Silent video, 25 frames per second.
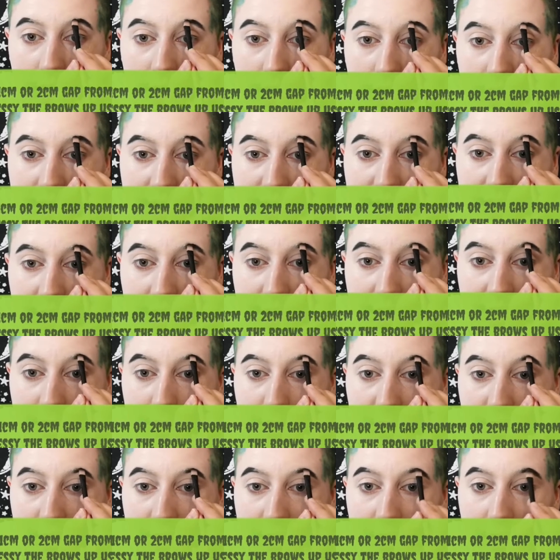like a
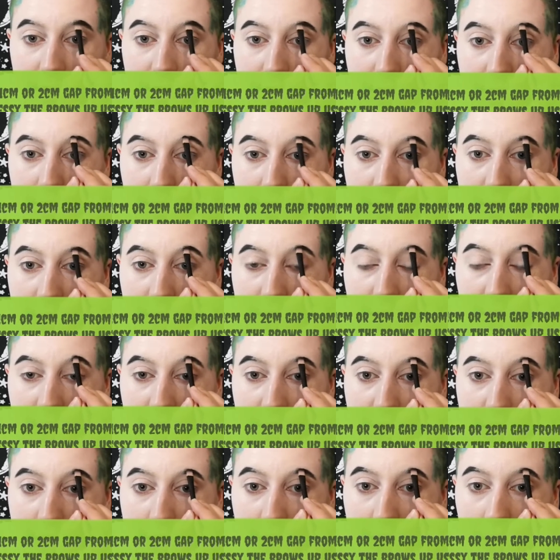centimetre from the
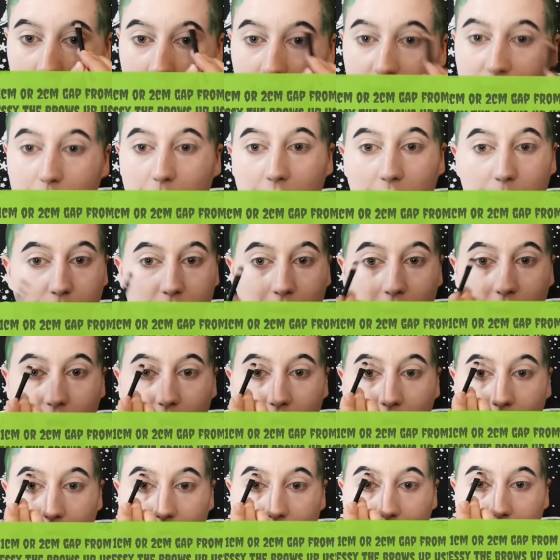edge of my
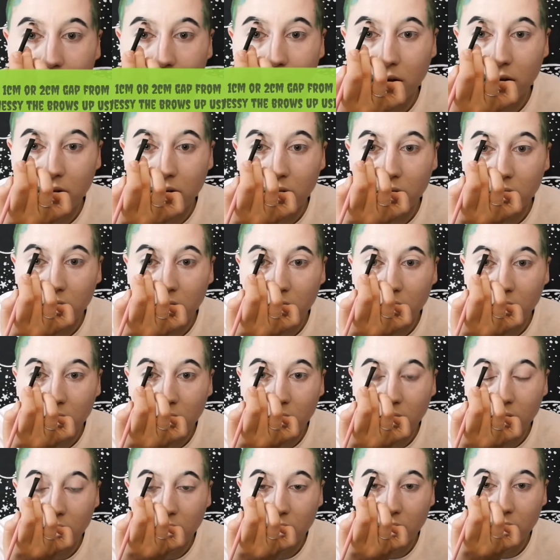brow
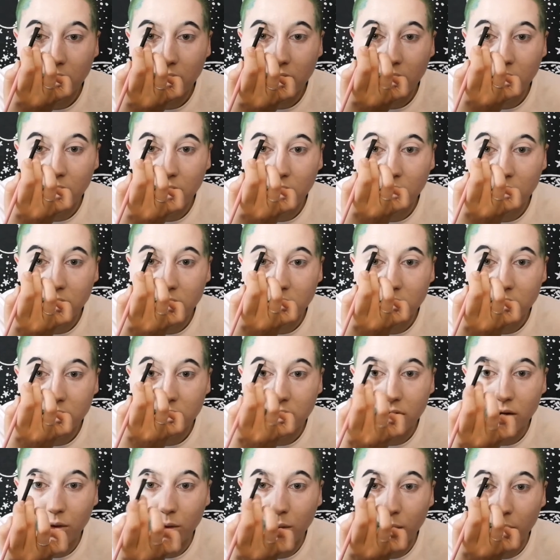is
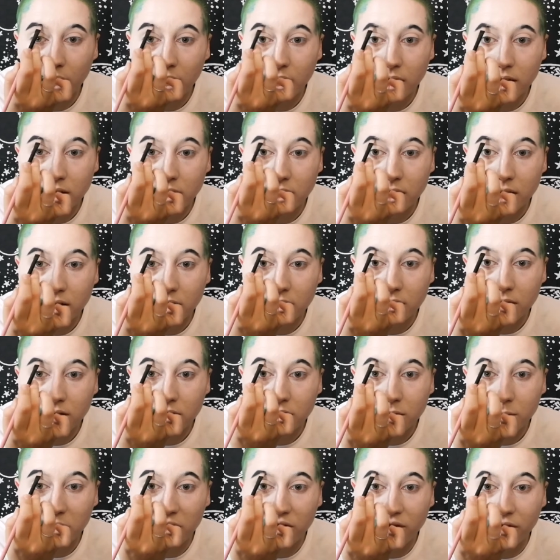still waiting
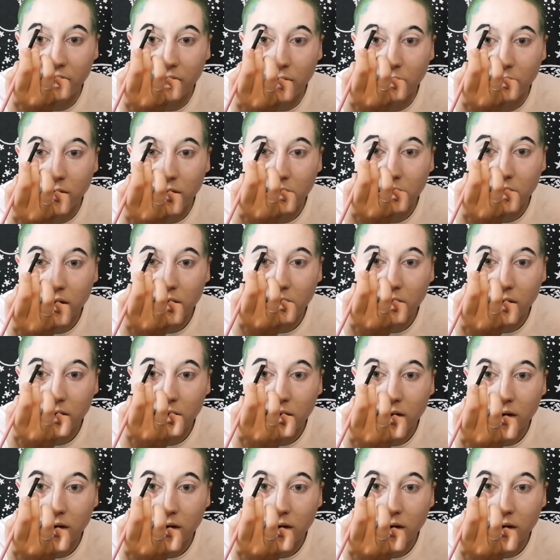to be filled.